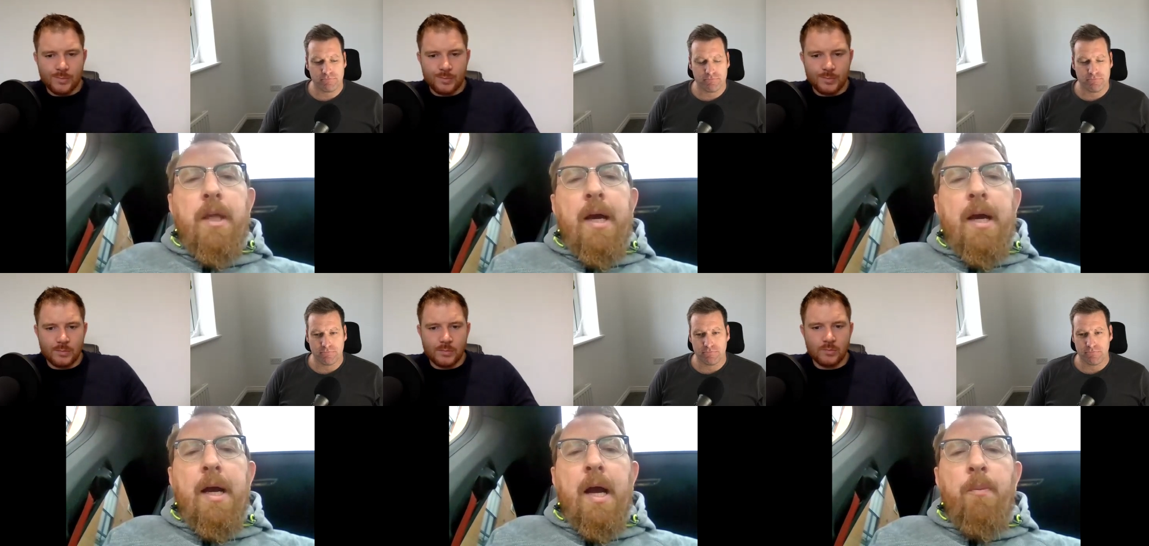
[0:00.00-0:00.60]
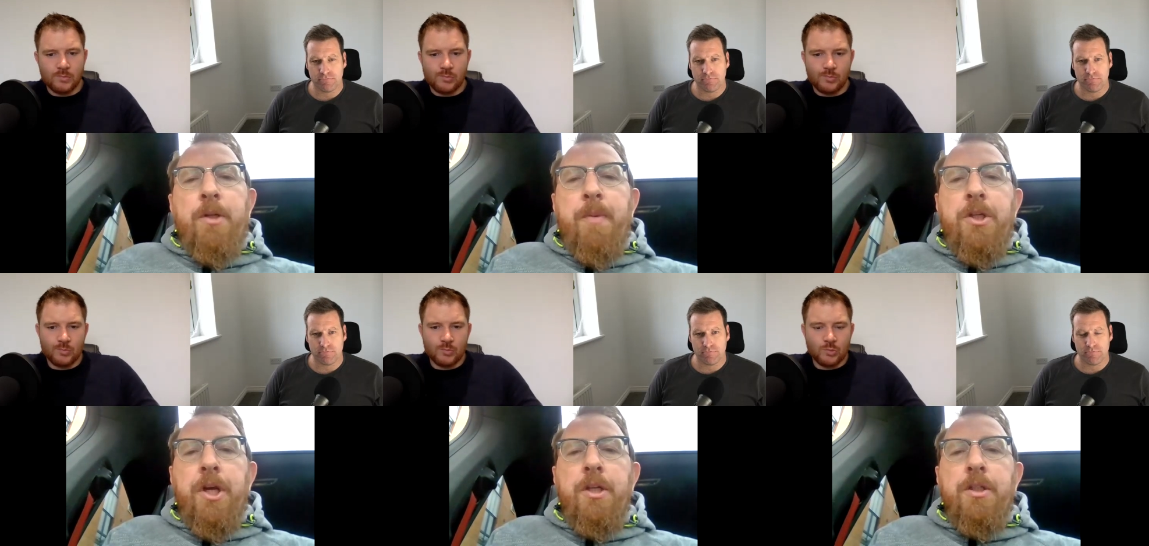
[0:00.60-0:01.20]
Speaker 1: like that, I would be
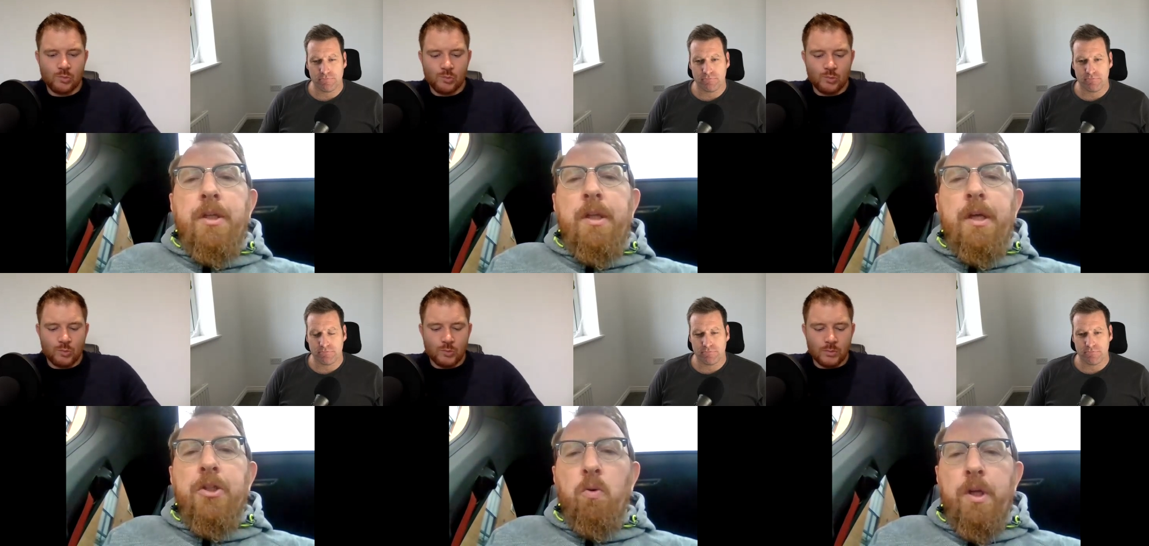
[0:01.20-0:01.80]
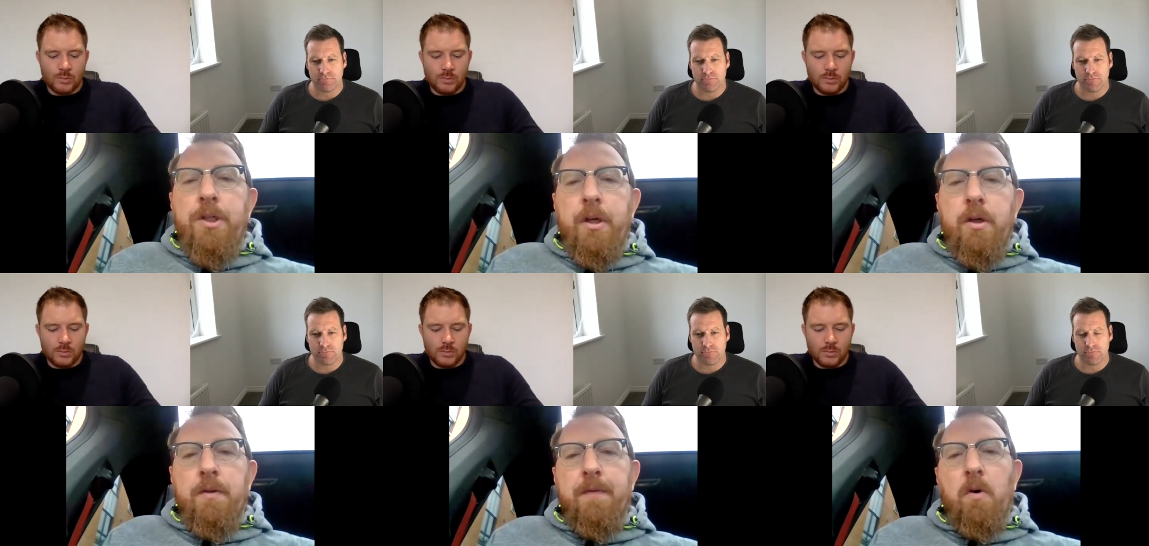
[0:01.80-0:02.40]
changing the storage
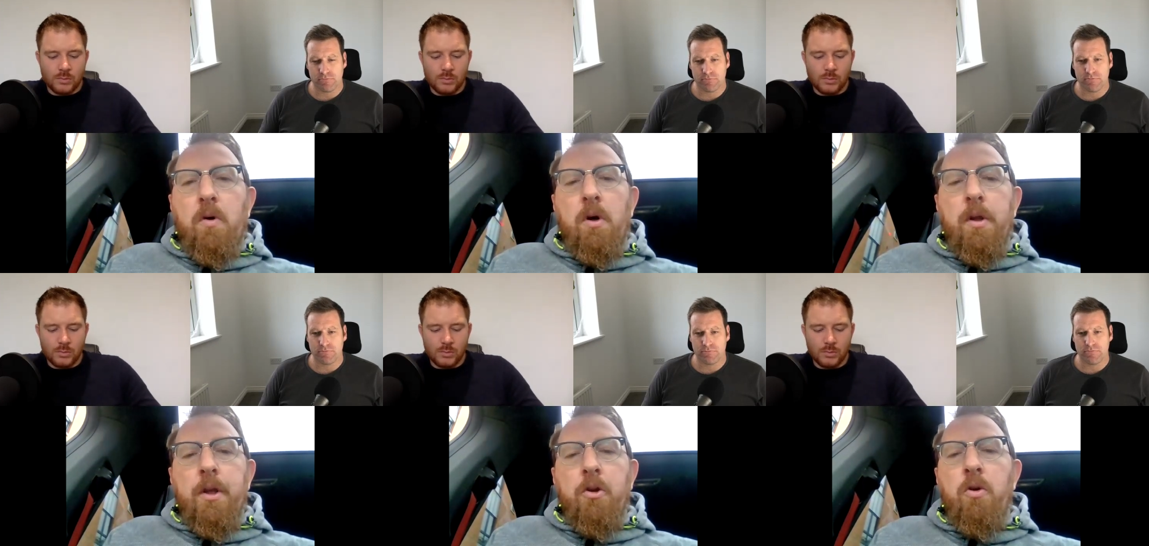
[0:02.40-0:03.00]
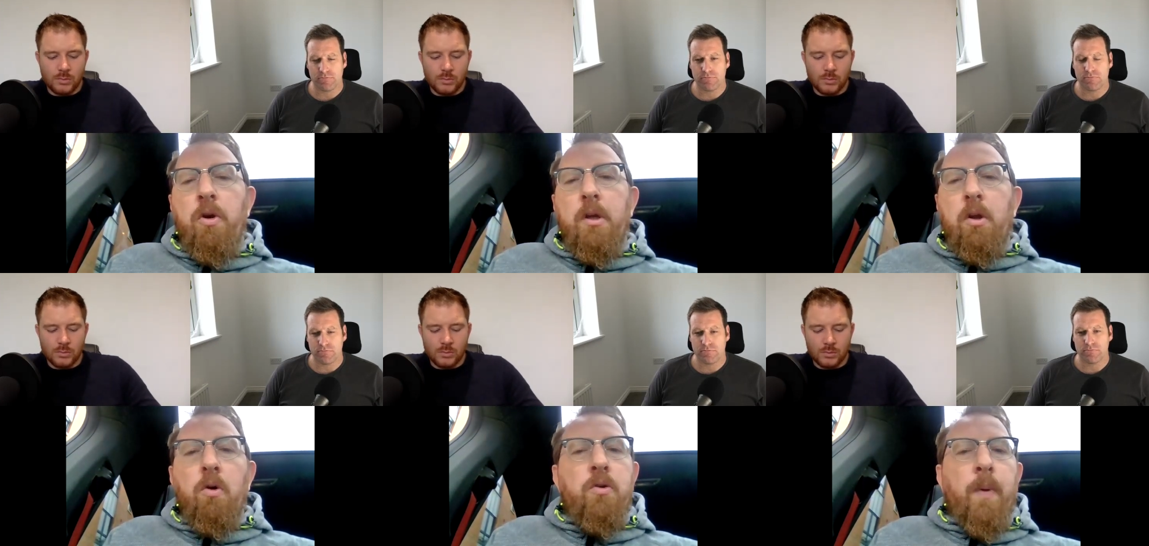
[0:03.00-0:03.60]
heaters for the new
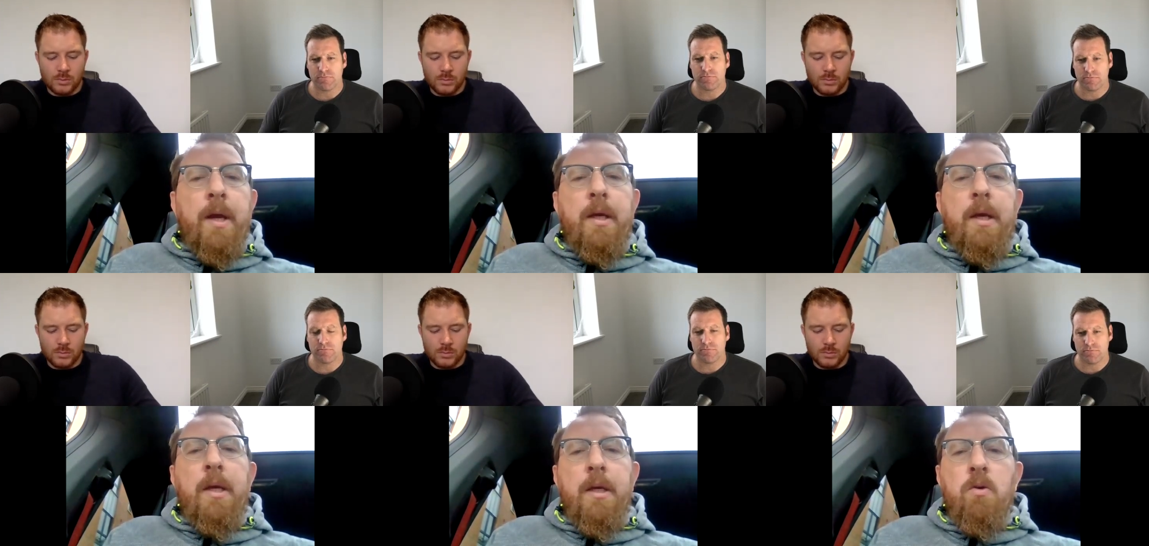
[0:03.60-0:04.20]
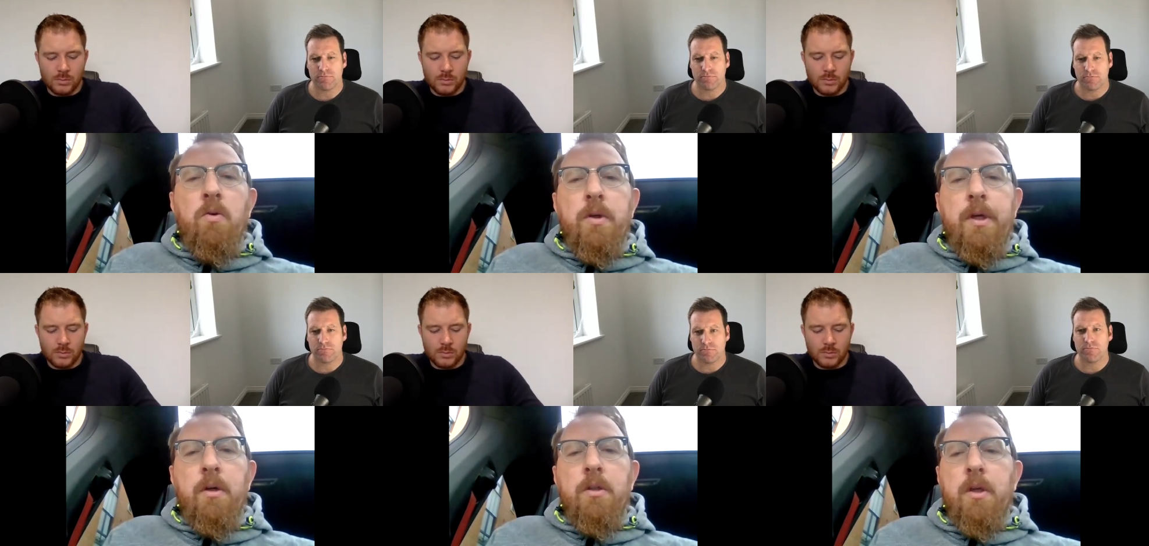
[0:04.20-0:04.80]
Lot 20 Eco
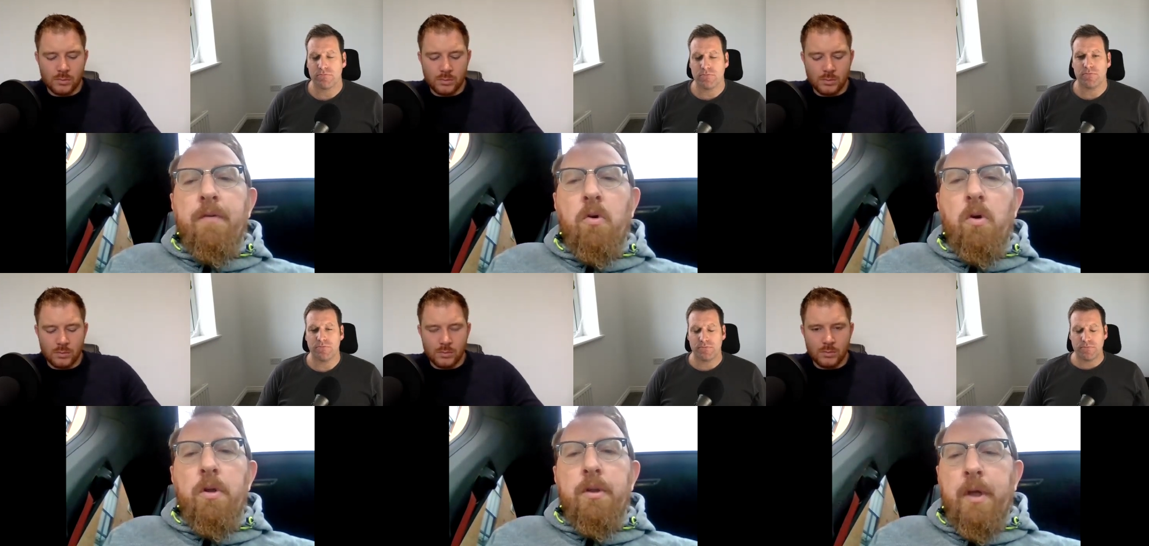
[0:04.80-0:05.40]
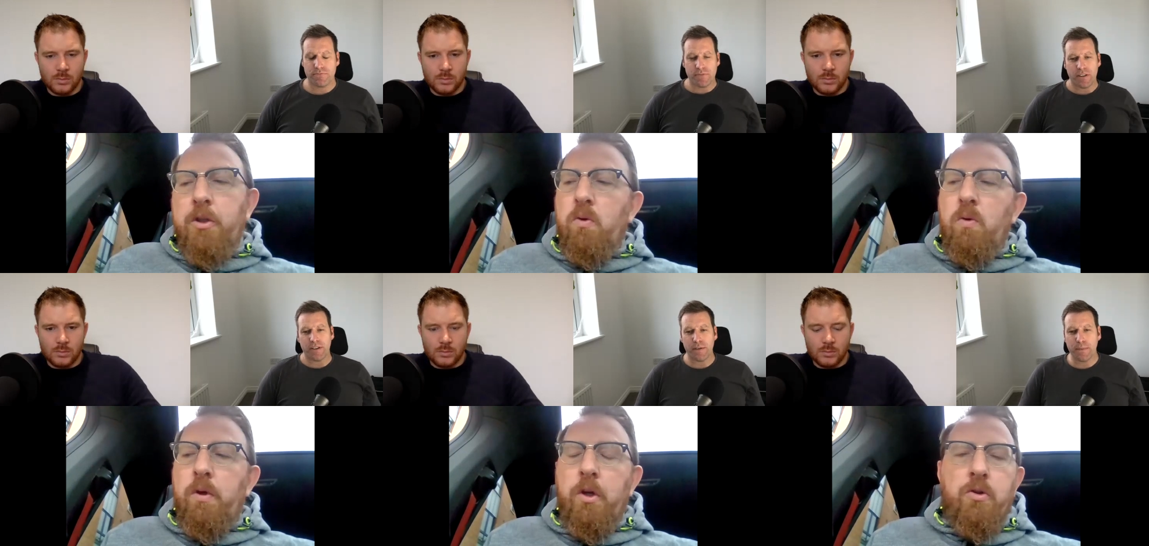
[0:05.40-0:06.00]
heaters i have got digital
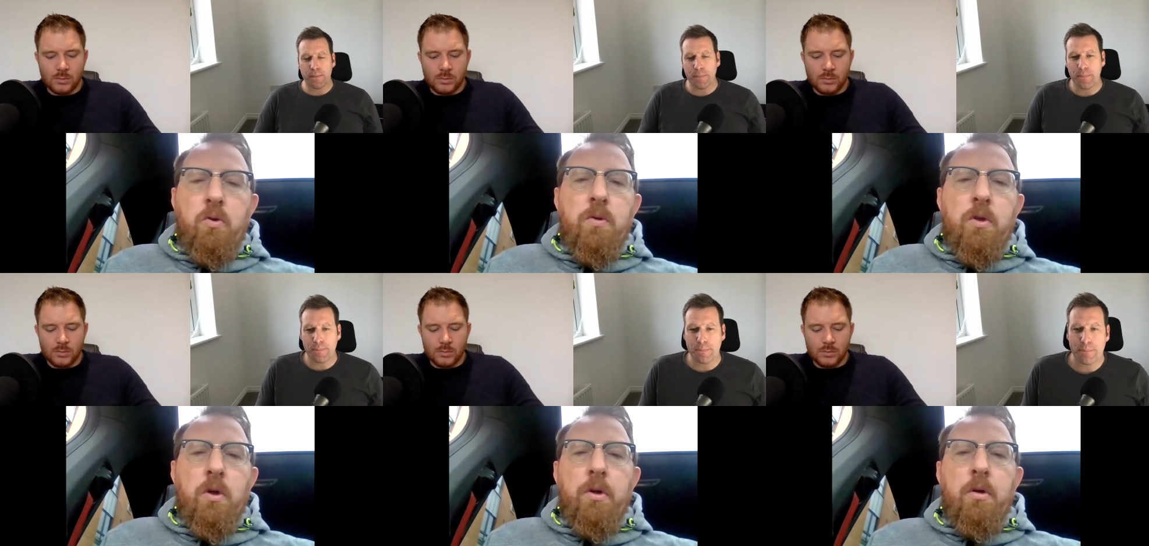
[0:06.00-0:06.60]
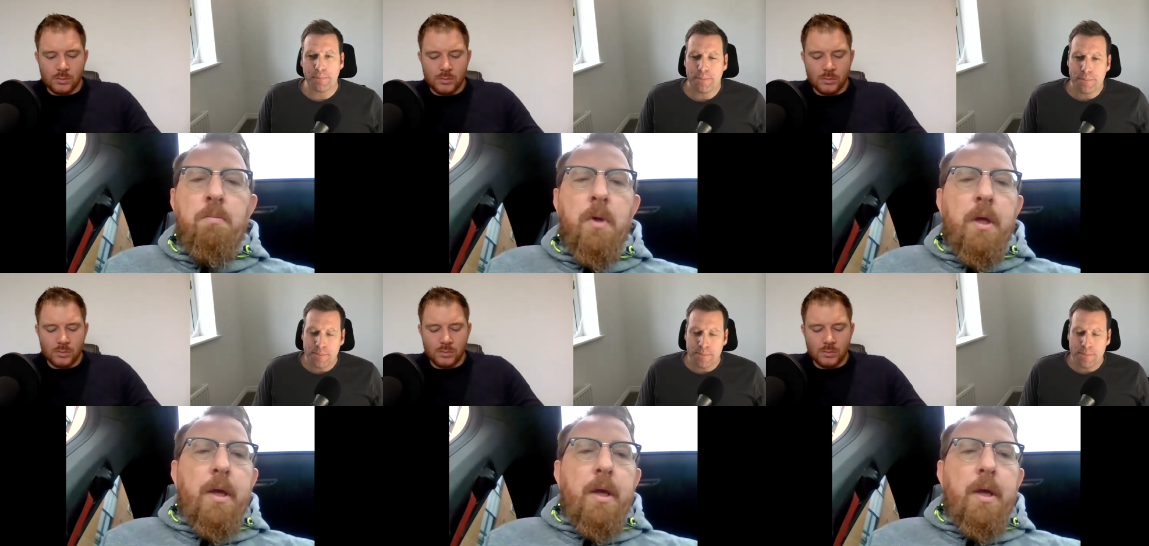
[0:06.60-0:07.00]
yeah. controls on them.